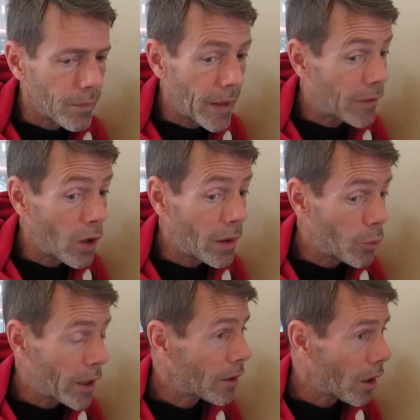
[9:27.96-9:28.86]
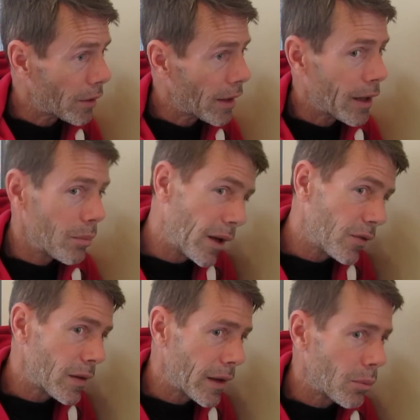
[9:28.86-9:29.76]
that's all I'm going to do. And
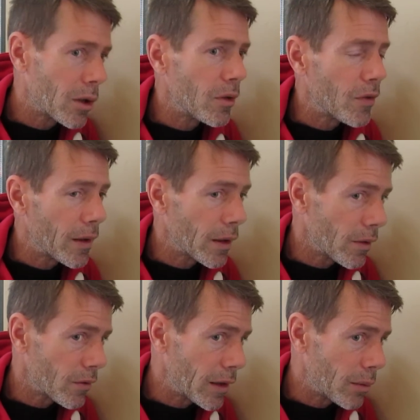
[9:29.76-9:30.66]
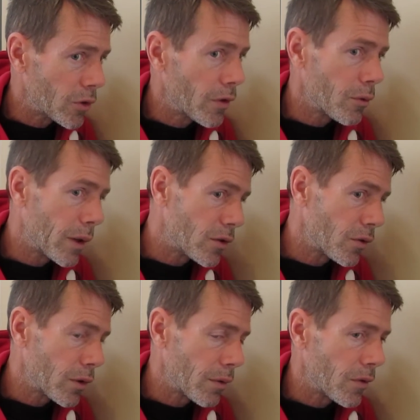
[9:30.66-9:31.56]
basically, I'm going to be sending a disclaimer to the
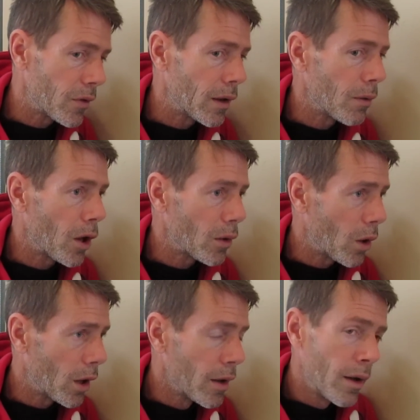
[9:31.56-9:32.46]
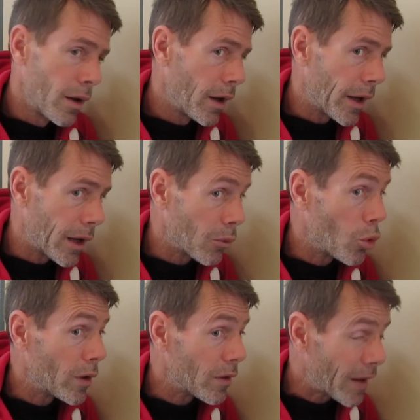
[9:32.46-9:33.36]
registry of the City of Ottawa, and I'm
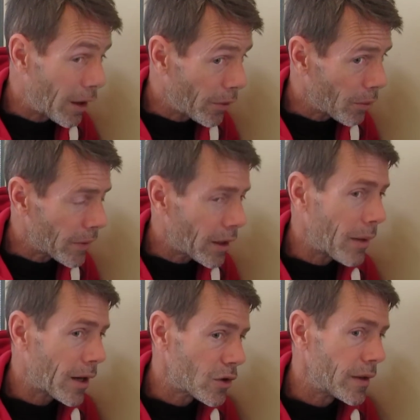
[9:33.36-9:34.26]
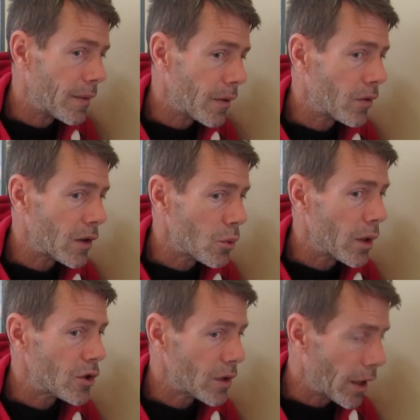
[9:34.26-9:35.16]
going to tell them that I'm actually in this
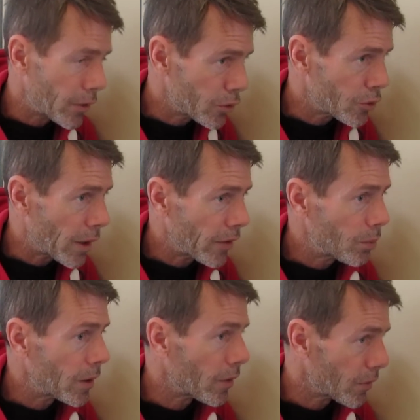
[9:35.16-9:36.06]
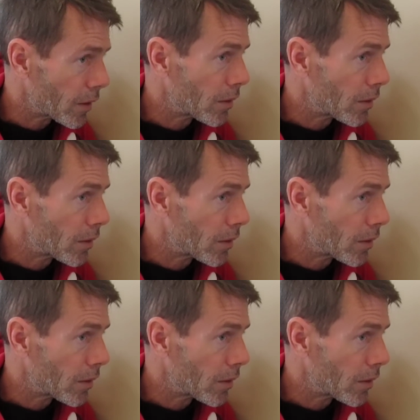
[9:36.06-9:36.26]
situation under duress because